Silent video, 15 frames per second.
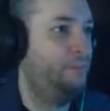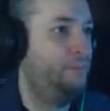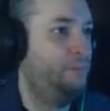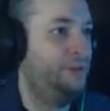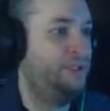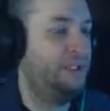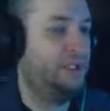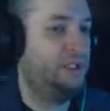
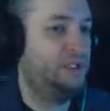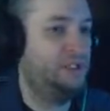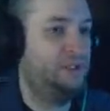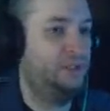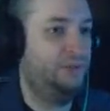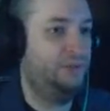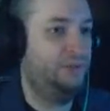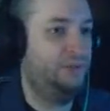
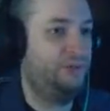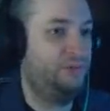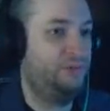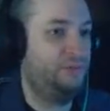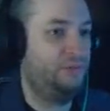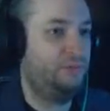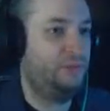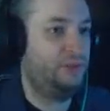because
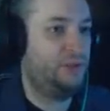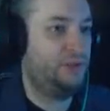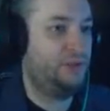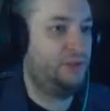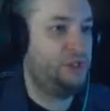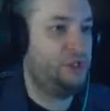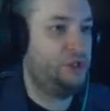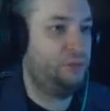
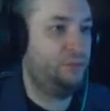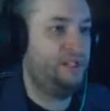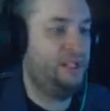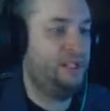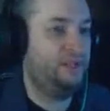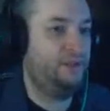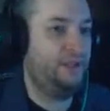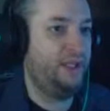you
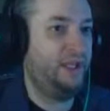need